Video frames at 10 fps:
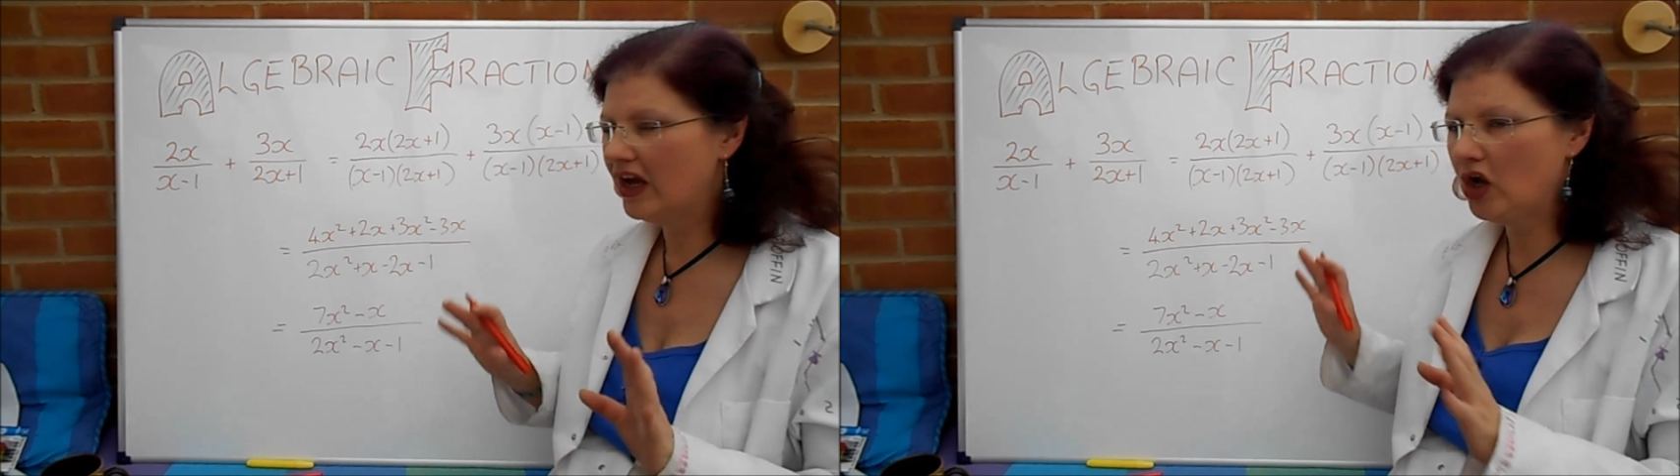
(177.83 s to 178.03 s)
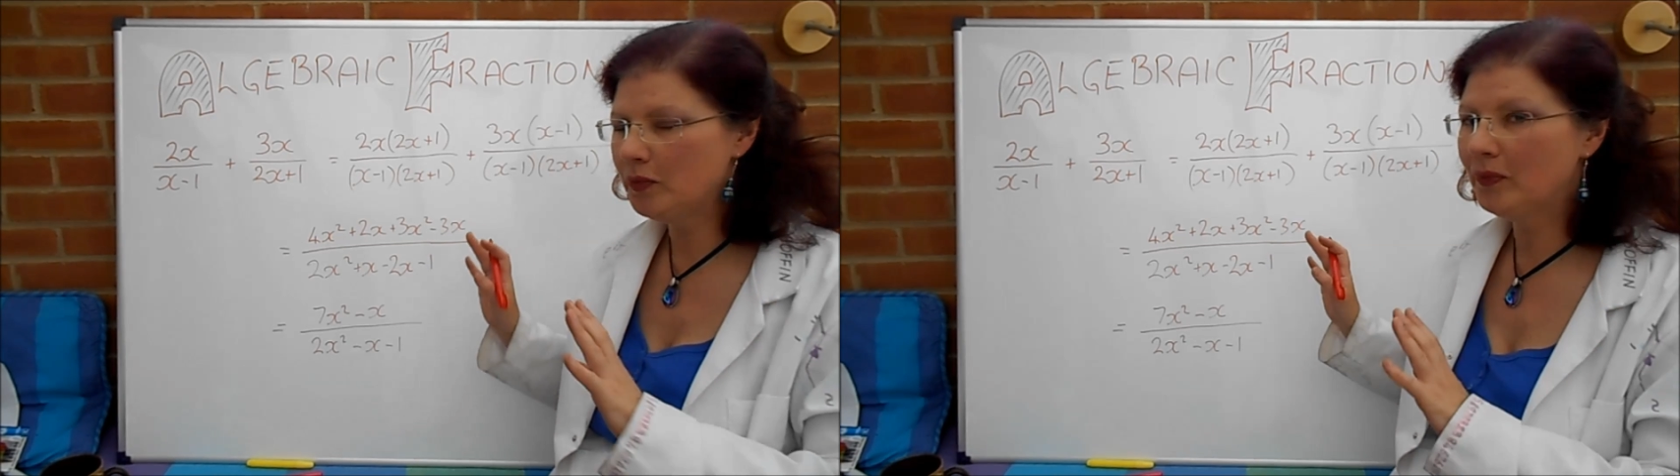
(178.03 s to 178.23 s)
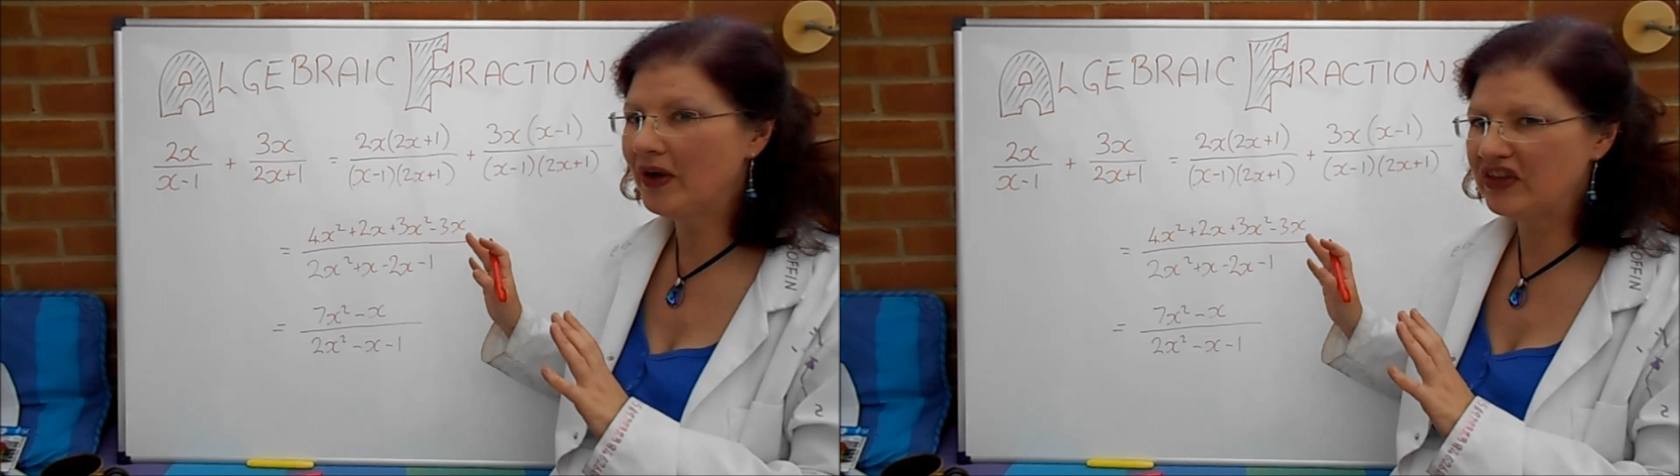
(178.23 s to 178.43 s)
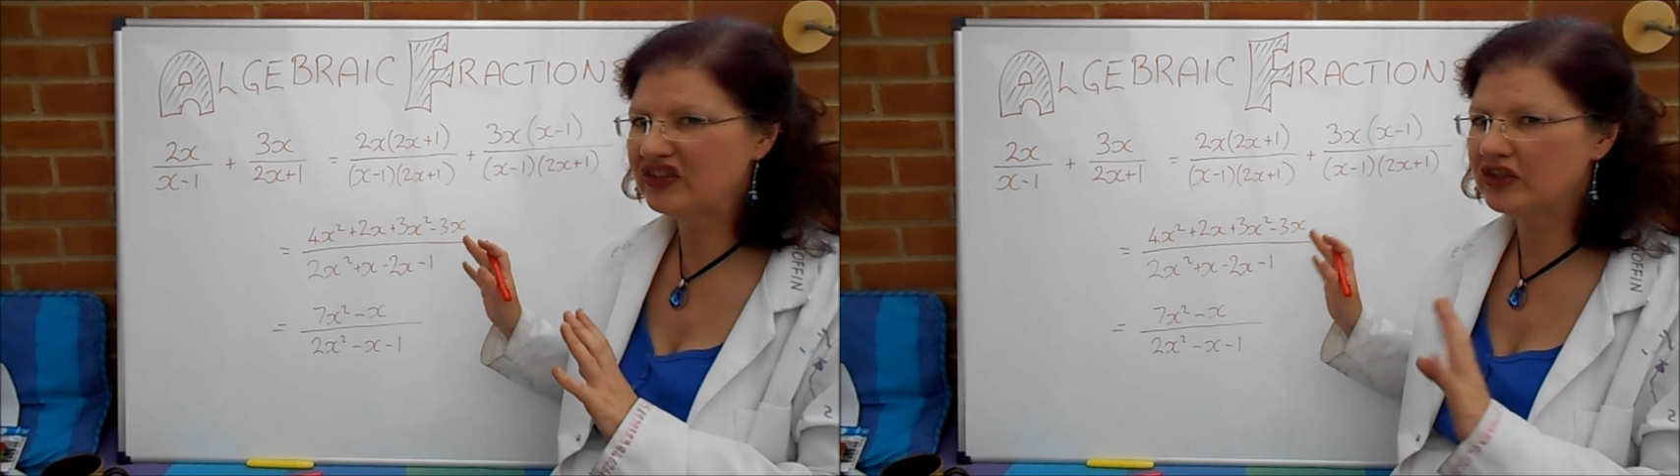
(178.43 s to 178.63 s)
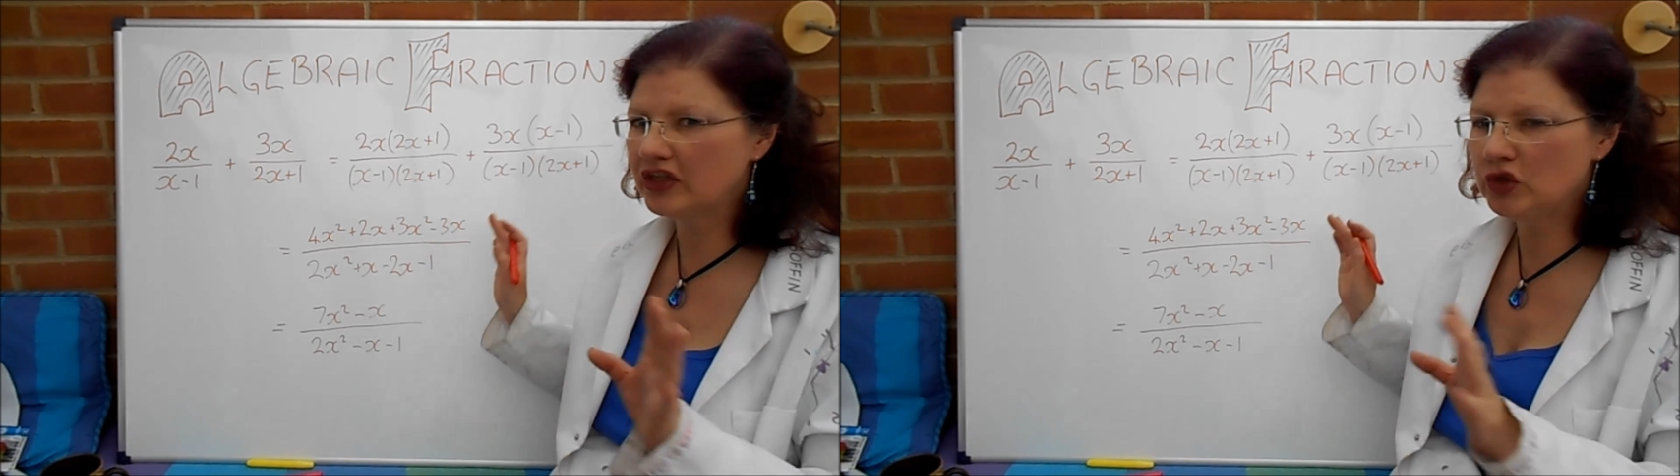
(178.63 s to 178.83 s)
Hope by this
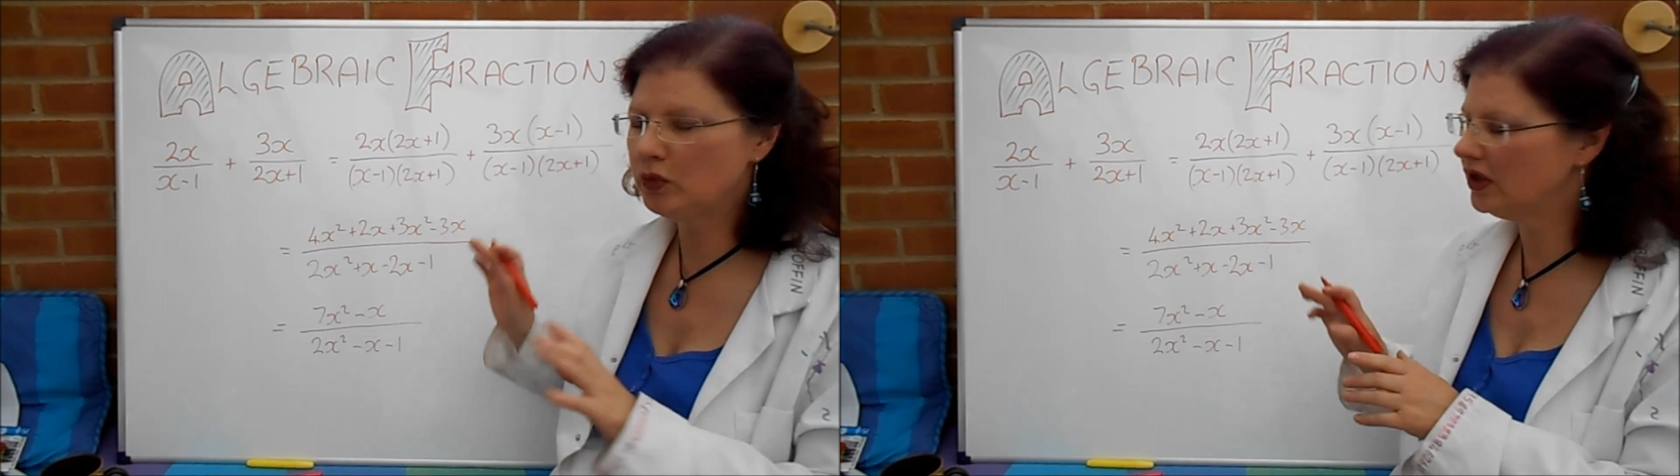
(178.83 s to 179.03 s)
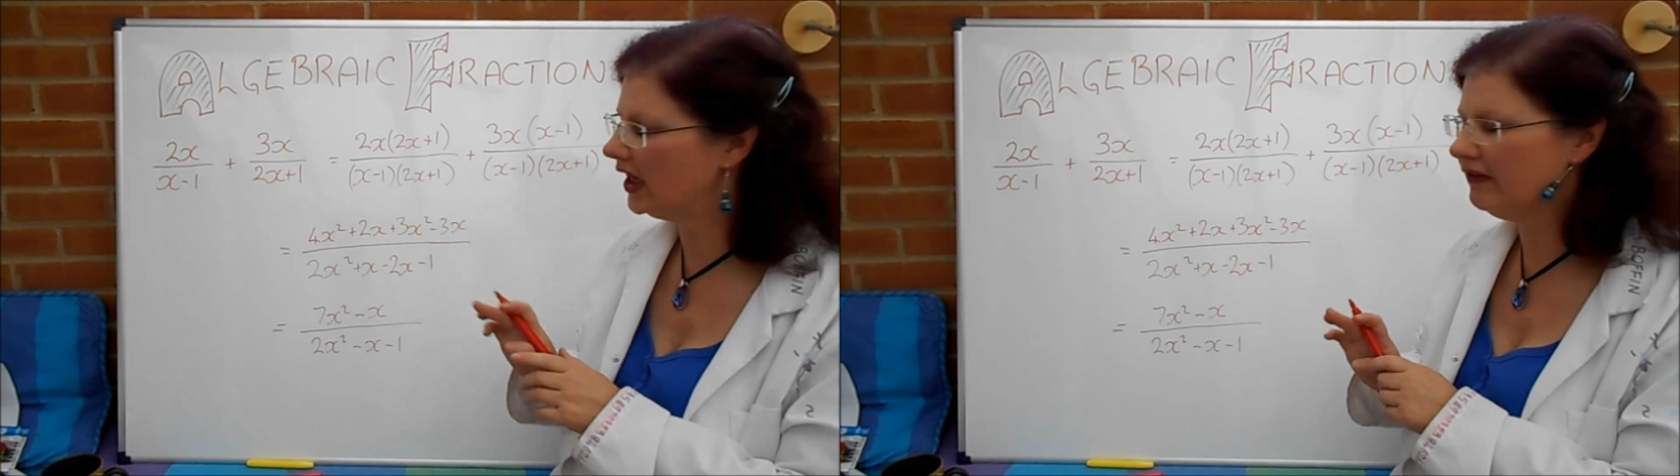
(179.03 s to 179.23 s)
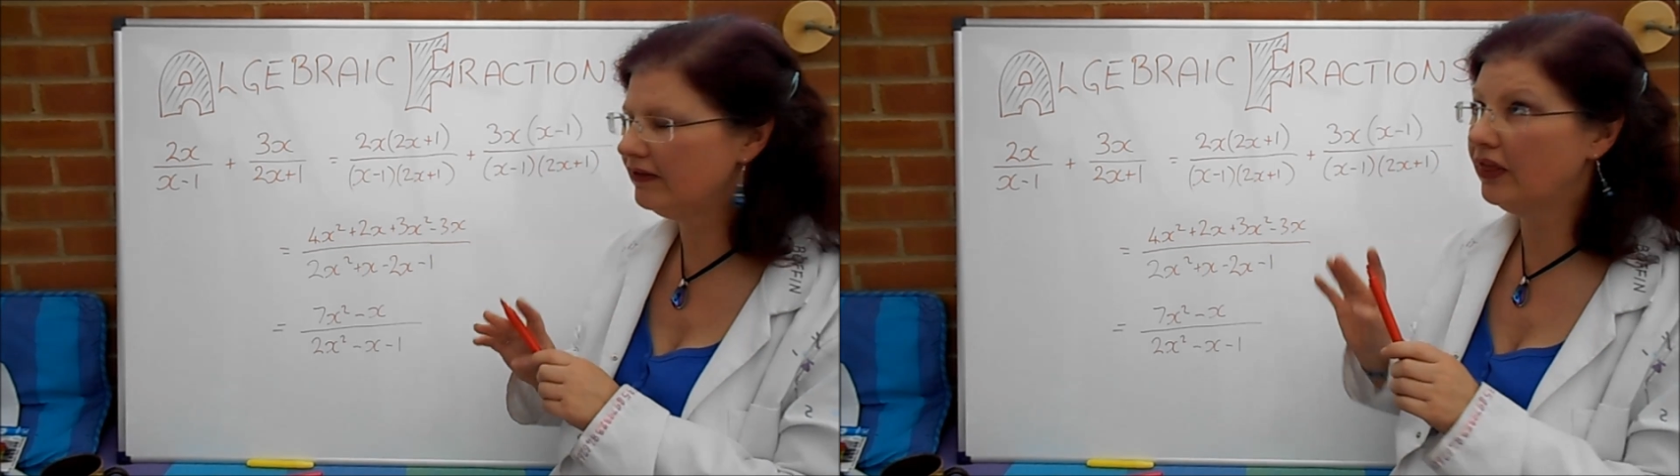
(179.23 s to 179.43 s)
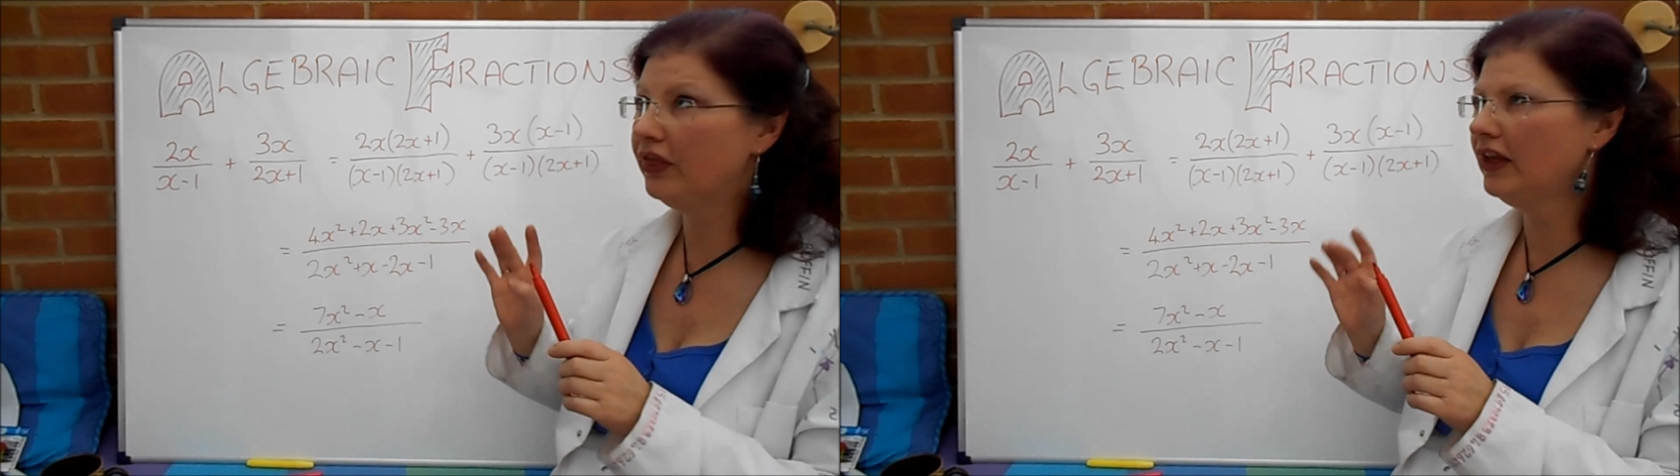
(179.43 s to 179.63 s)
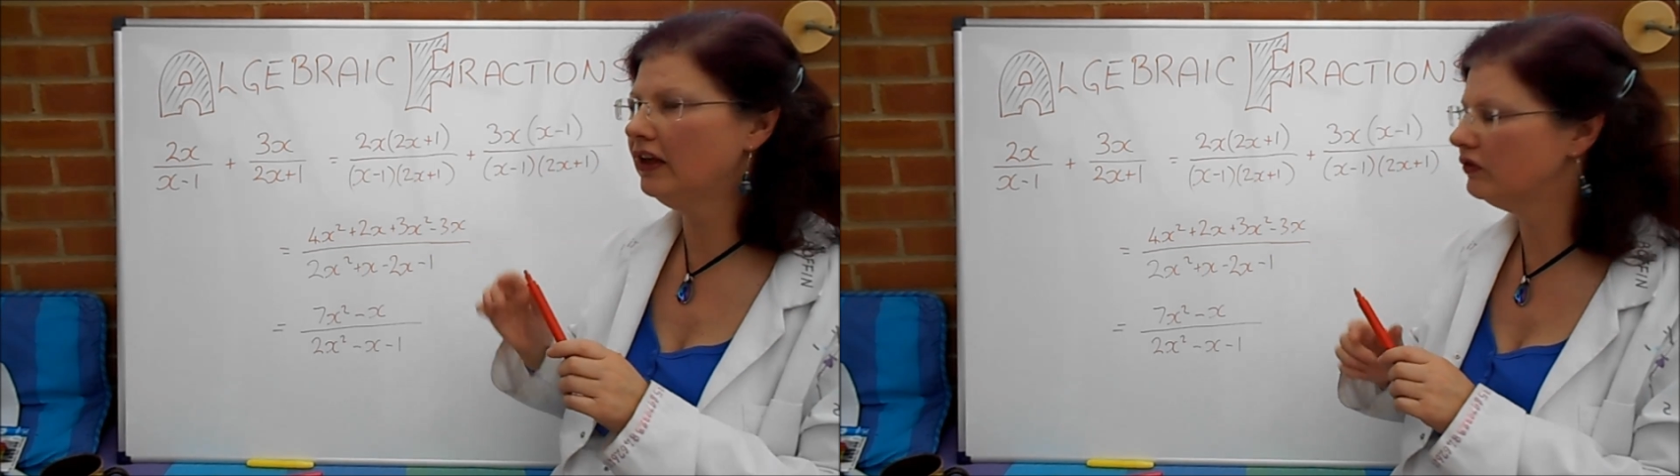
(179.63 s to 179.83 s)
stage you wouldn't even
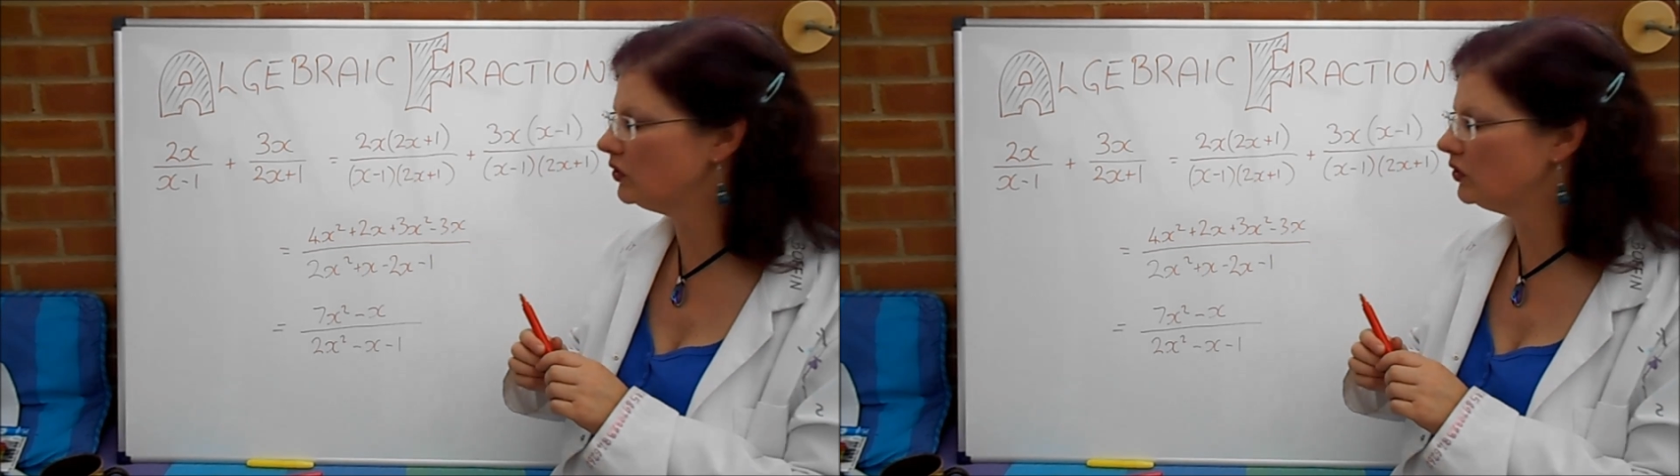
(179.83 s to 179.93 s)
think of